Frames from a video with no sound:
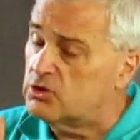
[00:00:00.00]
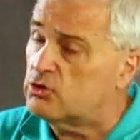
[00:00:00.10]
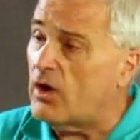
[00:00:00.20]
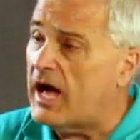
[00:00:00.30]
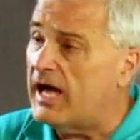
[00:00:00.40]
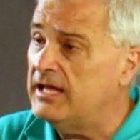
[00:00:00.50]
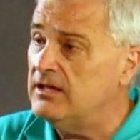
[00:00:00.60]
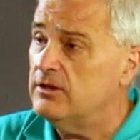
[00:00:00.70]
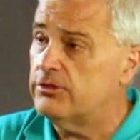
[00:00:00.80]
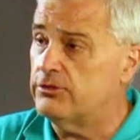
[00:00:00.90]

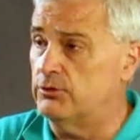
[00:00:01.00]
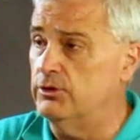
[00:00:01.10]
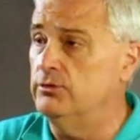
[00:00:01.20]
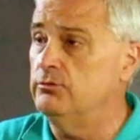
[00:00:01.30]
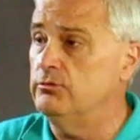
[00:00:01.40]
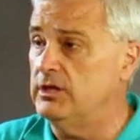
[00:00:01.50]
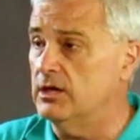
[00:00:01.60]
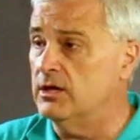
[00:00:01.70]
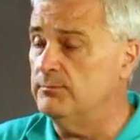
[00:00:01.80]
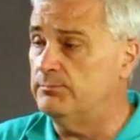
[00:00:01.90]
grind through the
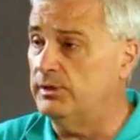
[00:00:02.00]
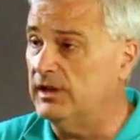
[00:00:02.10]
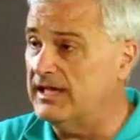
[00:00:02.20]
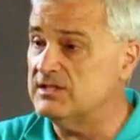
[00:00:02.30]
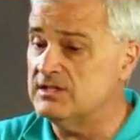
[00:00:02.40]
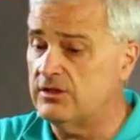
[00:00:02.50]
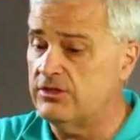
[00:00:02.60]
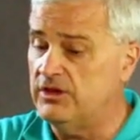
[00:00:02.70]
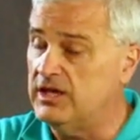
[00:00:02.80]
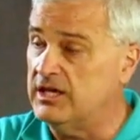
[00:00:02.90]
unpleasant
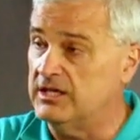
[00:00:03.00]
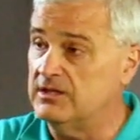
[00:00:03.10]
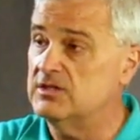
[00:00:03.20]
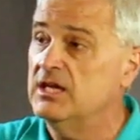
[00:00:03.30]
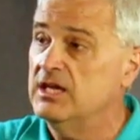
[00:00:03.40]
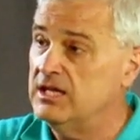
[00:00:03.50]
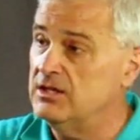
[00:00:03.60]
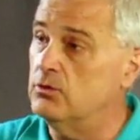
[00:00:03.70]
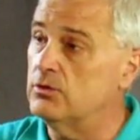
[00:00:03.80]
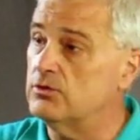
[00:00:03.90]
things
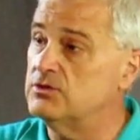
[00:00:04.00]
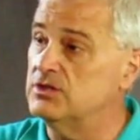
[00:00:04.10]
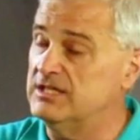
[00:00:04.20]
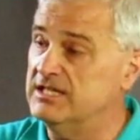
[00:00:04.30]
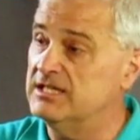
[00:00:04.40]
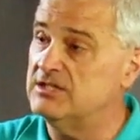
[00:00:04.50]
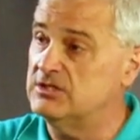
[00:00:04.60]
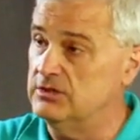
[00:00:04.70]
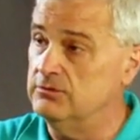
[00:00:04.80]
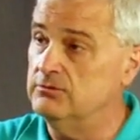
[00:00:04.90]
in order to get
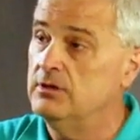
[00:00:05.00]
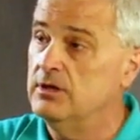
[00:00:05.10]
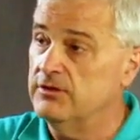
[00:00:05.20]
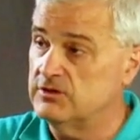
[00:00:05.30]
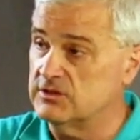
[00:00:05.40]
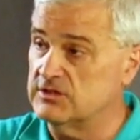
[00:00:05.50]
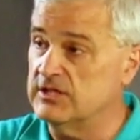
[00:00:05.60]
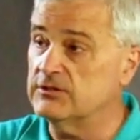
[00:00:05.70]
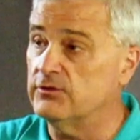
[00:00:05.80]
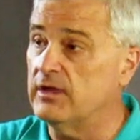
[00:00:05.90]
to the
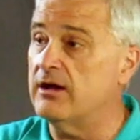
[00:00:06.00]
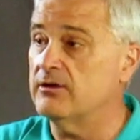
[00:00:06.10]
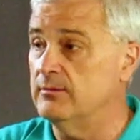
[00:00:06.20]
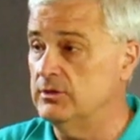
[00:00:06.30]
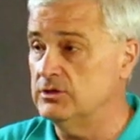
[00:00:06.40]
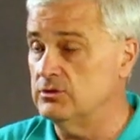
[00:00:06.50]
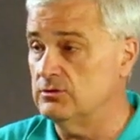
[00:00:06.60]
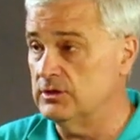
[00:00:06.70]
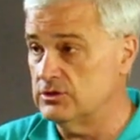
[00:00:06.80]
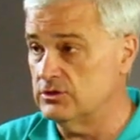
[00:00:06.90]
successful outcome that
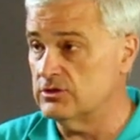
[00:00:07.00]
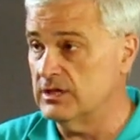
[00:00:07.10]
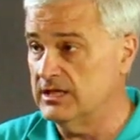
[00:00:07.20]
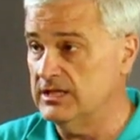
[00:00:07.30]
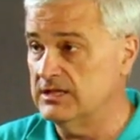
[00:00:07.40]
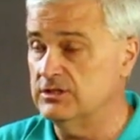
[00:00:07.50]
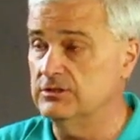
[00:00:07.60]
you're, that you're trying to get